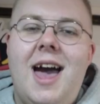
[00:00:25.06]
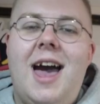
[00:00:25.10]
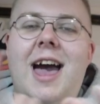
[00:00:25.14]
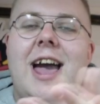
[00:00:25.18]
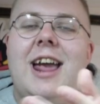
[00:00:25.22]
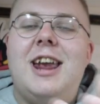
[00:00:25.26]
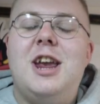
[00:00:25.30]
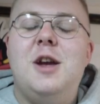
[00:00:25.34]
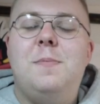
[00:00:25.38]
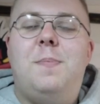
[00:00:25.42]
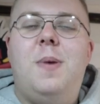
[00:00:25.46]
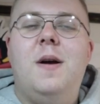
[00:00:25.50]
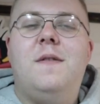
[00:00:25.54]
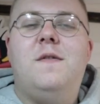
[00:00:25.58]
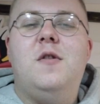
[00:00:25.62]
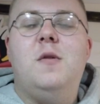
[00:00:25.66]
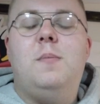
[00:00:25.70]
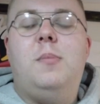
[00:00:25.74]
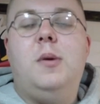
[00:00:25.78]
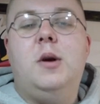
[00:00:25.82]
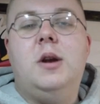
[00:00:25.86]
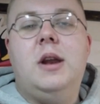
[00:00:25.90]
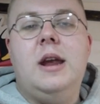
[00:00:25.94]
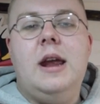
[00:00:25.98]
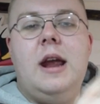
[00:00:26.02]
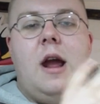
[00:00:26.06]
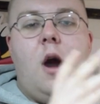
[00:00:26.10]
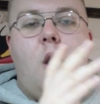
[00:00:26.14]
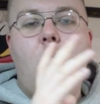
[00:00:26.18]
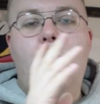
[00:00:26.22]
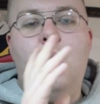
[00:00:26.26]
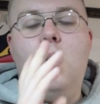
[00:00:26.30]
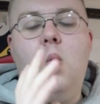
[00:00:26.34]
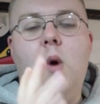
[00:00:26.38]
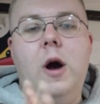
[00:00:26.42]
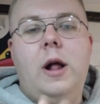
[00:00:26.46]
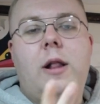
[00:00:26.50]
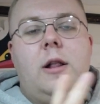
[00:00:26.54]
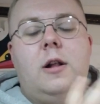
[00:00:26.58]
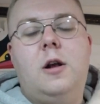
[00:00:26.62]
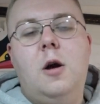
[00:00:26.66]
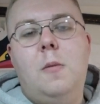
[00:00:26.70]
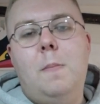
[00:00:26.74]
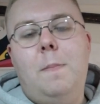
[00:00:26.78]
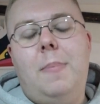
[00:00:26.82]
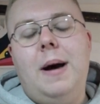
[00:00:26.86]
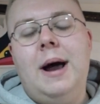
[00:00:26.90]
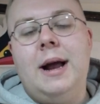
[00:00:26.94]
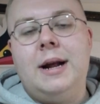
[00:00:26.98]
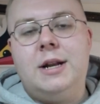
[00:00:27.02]
Hey up everybody, and
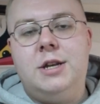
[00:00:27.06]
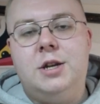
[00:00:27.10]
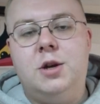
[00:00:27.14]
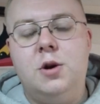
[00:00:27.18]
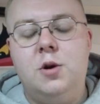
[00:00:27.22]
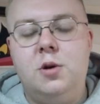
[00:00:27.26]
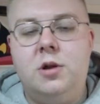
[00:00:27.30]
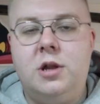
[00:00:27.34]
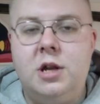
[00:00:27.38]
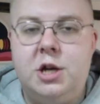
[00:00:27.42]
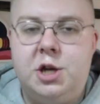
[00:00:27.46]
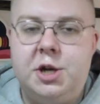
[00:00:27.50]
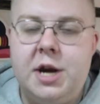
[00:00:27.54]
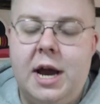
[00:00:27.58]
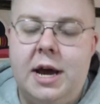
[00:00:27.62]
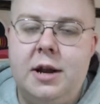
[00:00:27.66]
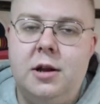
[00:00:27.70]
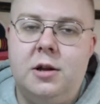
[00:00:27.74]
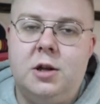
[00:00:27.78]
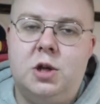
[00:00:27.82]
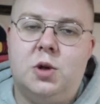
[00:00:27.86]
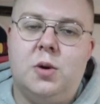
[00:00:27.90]
welcome back to the channel.